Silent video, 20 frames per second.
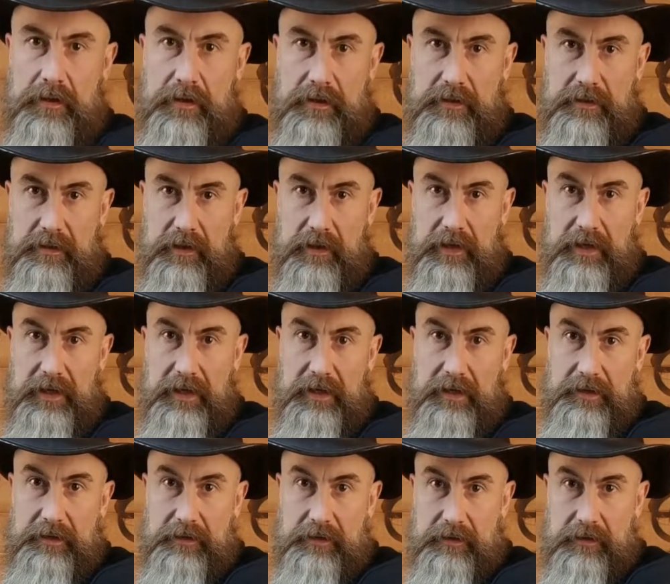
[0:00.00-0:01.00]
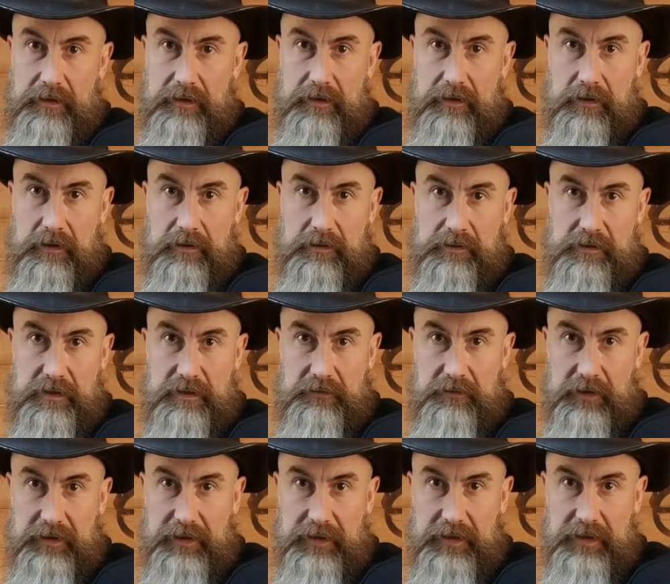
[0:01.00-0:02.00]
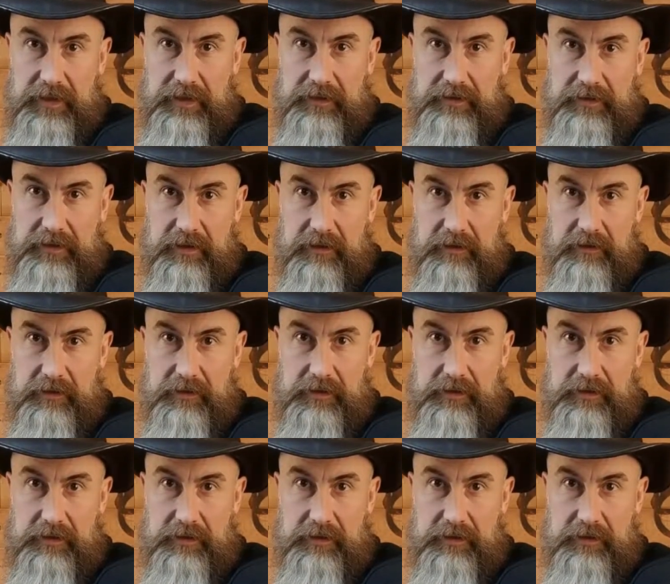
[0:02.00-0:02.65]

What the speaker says: In the lid, see if I can get it there.